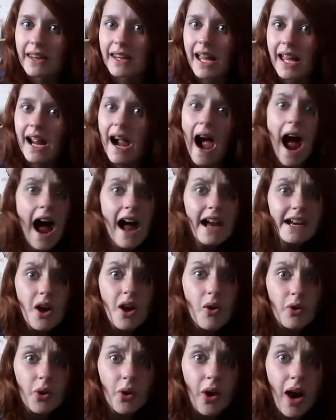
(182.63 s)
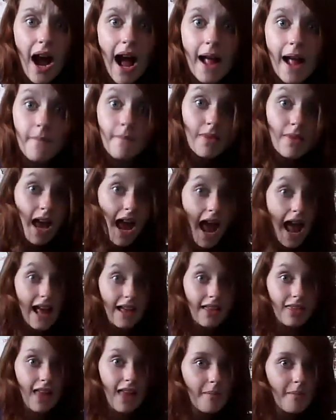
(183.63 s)
Like, I don't cry.
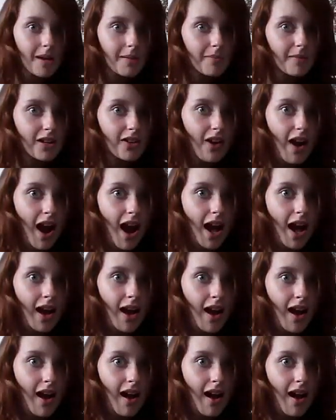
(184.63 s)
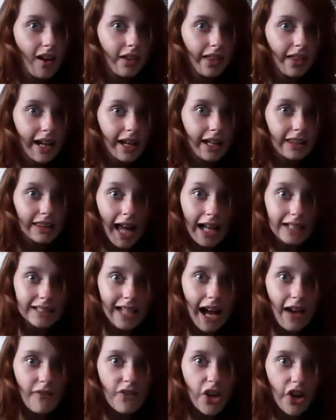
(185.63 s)
And that made me cry. Like, that's
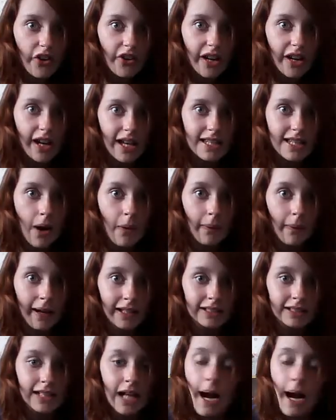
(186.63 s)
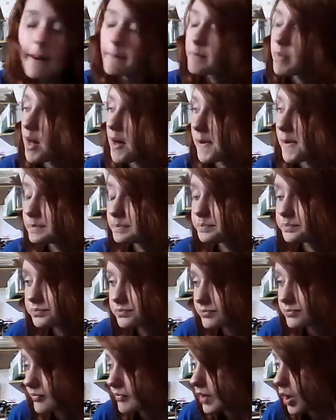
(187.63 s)
how furious I was. But
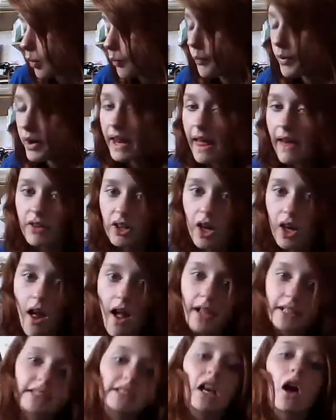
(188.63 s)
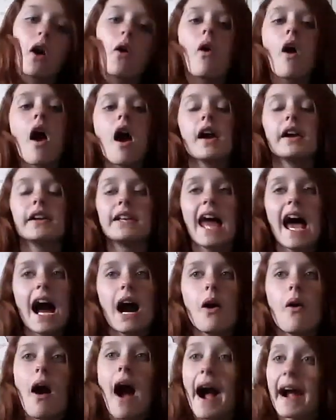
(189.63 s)
whatever. So
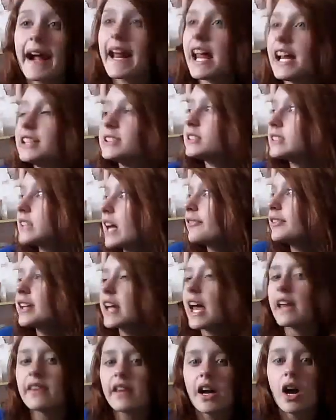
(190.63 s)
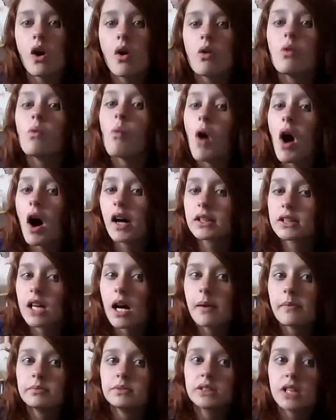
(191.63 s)
now I can't. Every day they go walk
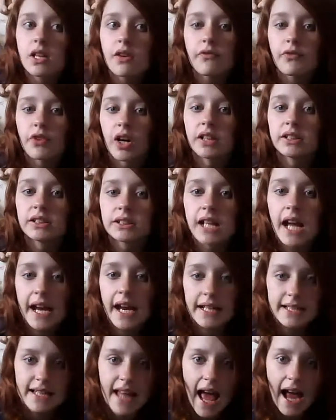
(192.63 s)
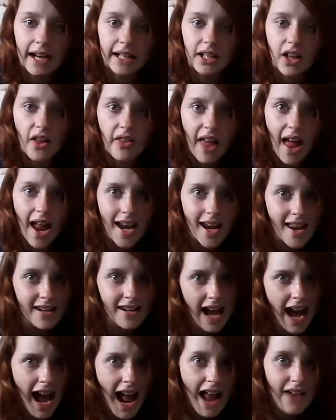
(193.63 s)
up to the front and get a snack and all that, and
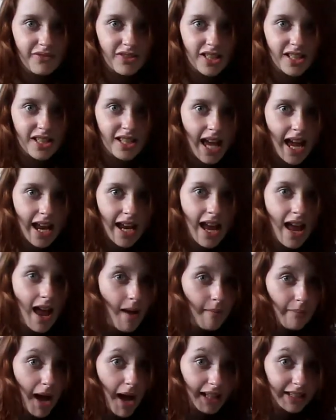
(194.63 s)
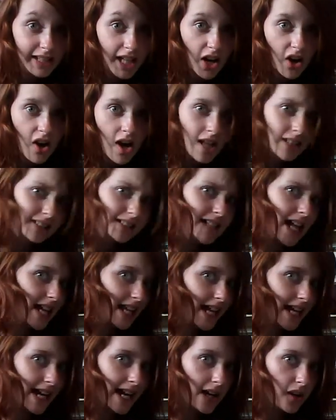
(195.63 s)
I have to stay back there. It's not
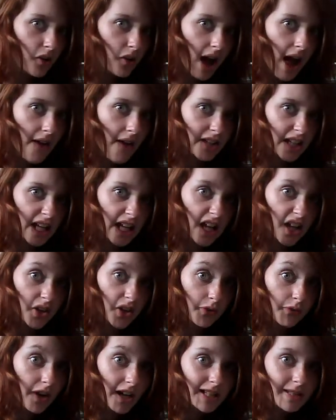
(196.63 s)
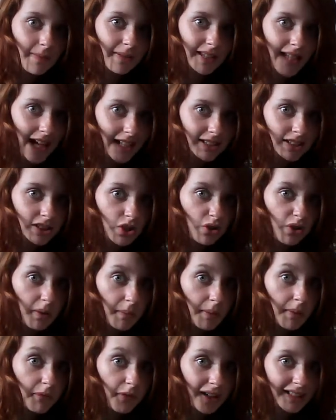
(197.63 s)
like I don't have any other friends, but that's the group
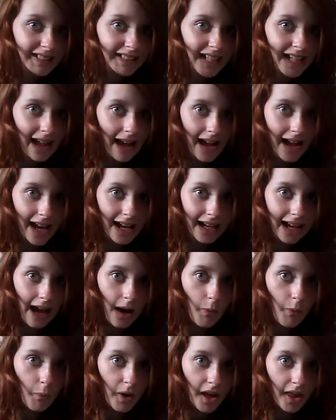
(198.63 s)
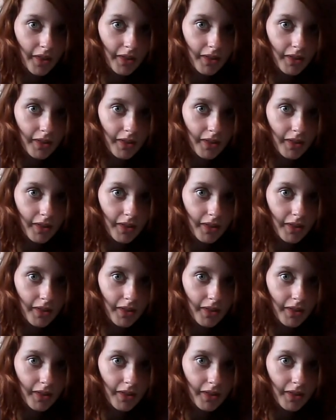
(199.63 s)
of friends that I hang out with.